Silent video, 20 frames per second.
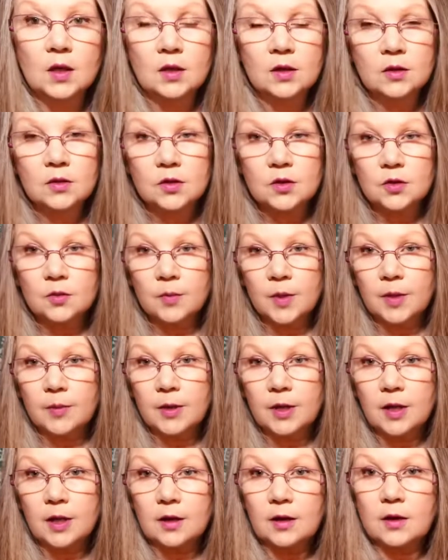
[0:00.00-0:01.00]
So maybe
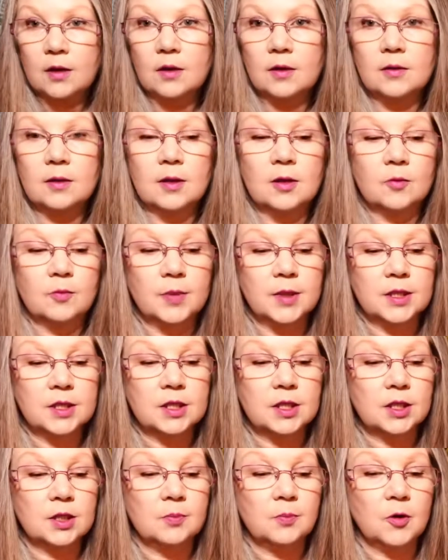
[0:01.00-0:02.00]
that got a little bit
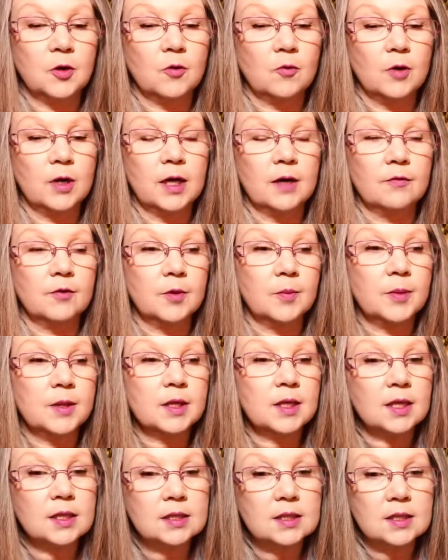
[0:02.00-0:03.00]
deeper or whatever, but
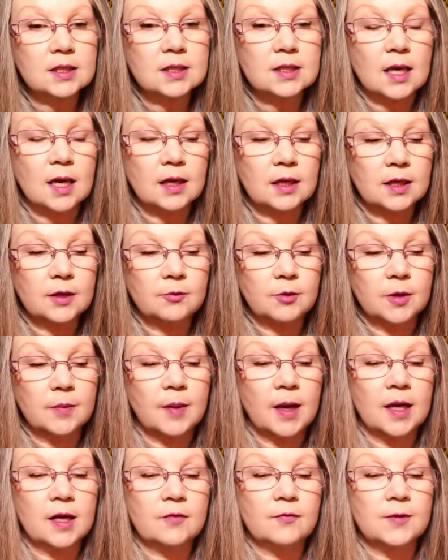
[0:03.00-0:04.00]
that's exactly what
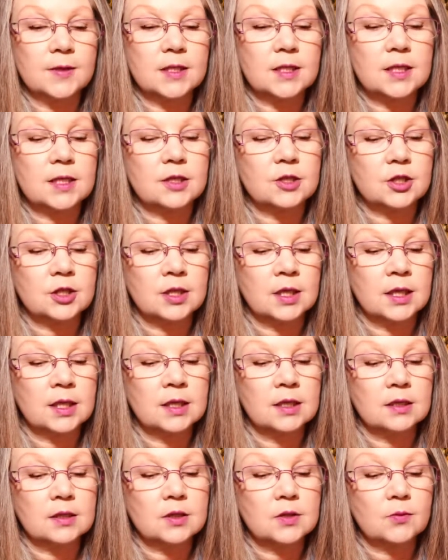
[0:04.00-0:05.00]
manifestation
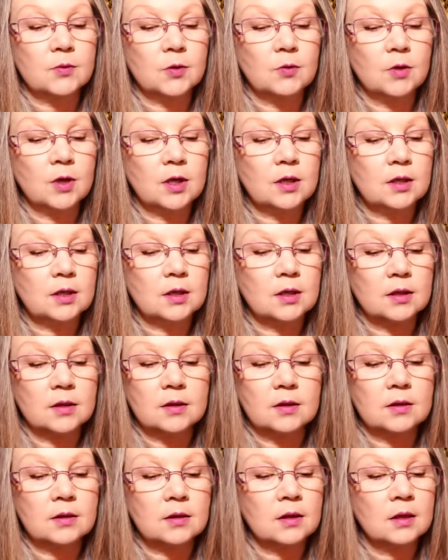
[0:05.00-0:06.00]
is. If you want
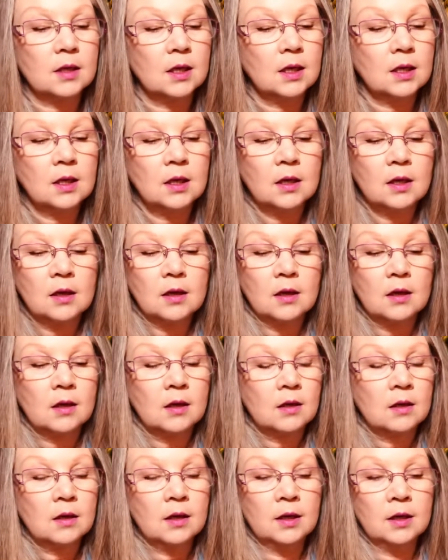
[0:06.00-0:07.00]
to,
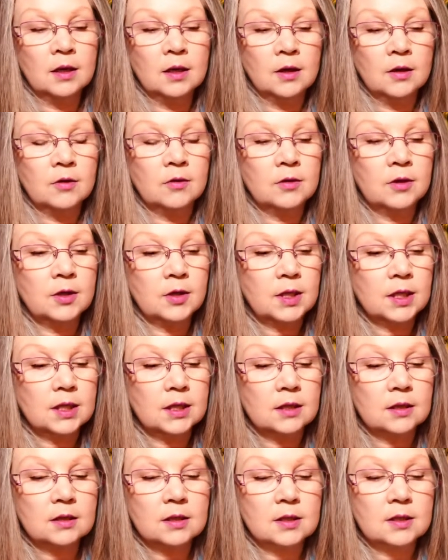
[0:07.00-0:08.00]
you know, look
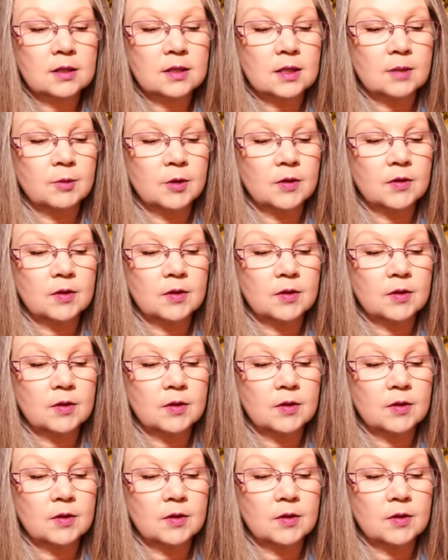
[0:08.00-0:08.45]
at some of the